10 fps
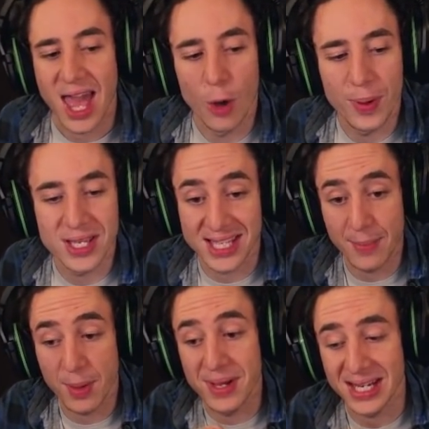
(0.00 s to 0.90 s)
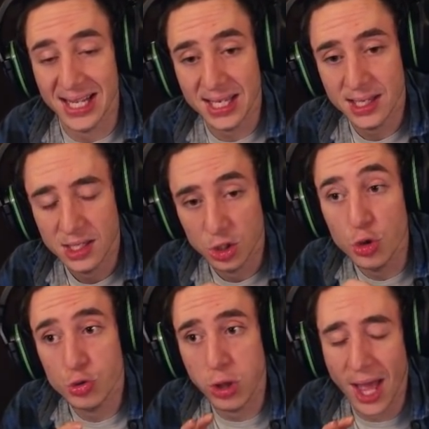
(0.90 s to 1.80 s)
help his stim immediately. You
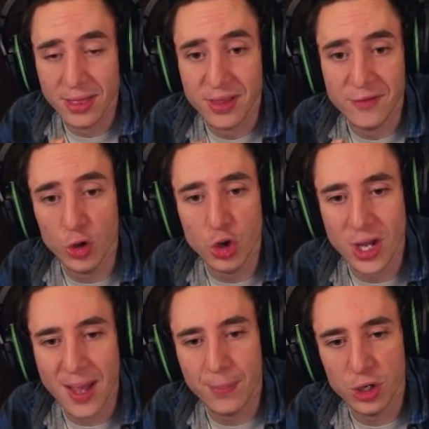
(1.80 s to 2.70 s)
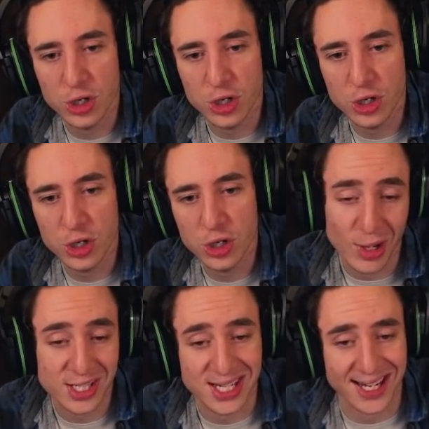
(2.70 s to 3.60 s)
like, if you're not getting pushed, okay, you
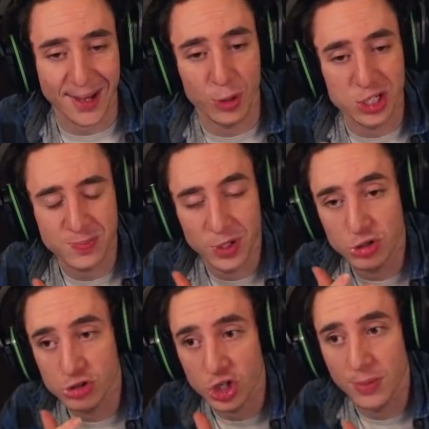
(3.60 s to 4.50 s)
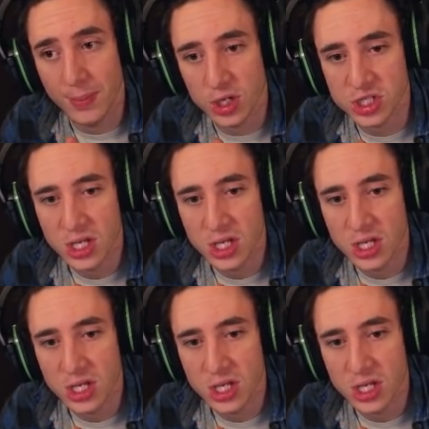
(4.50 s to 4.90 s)
actually didn't get pushed, but you should have been pushed.